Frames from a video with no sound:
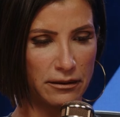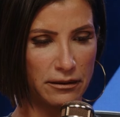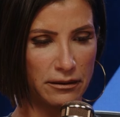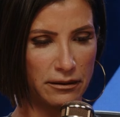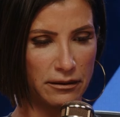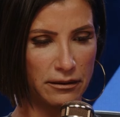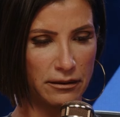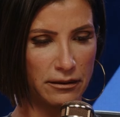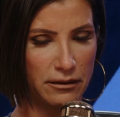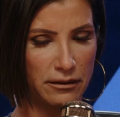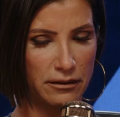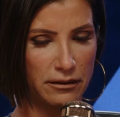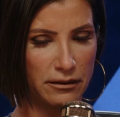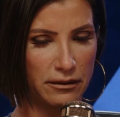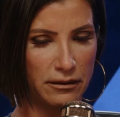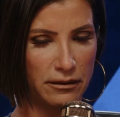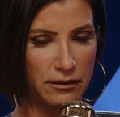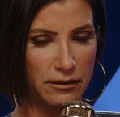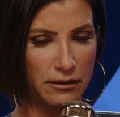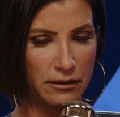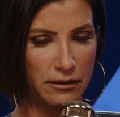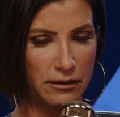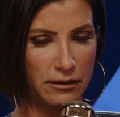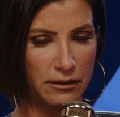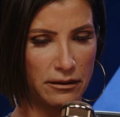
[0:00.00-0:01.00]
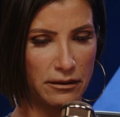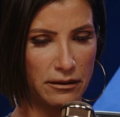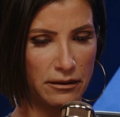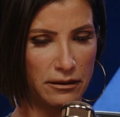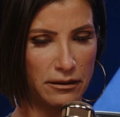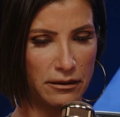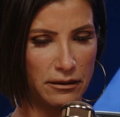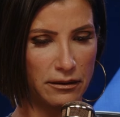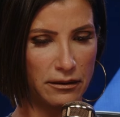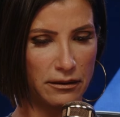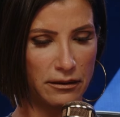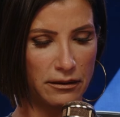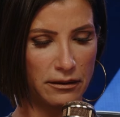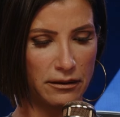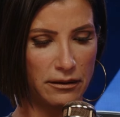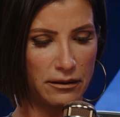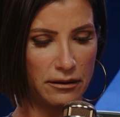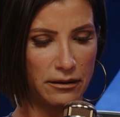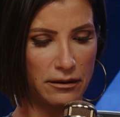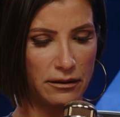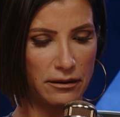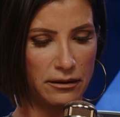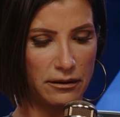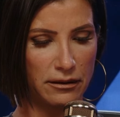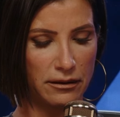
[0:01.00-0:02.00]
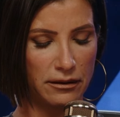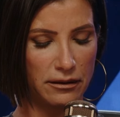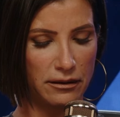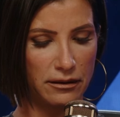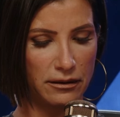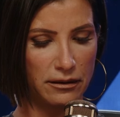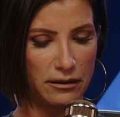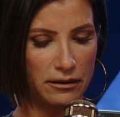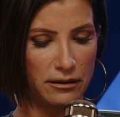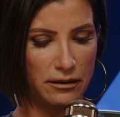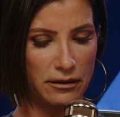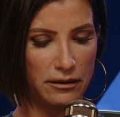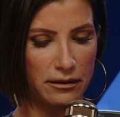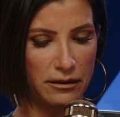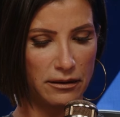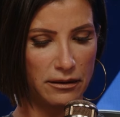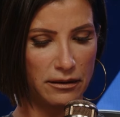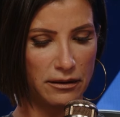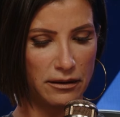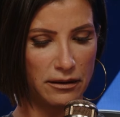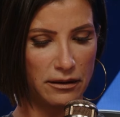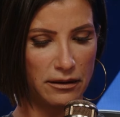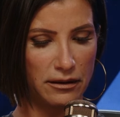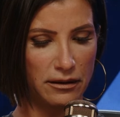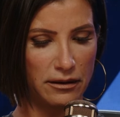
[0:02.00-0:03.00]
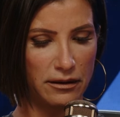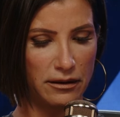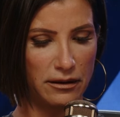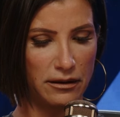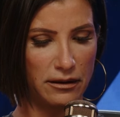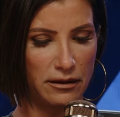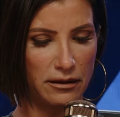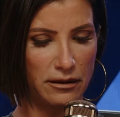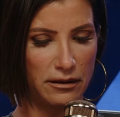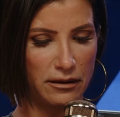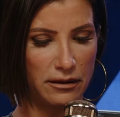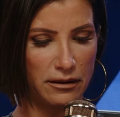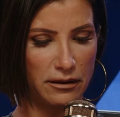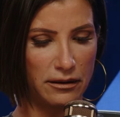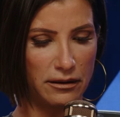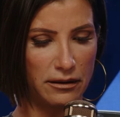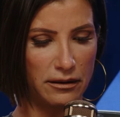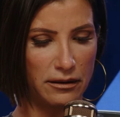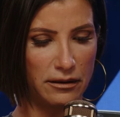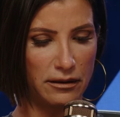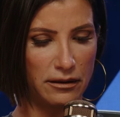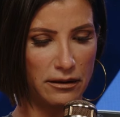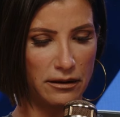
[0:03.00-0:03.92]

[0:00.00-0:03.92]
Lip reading: [no speech]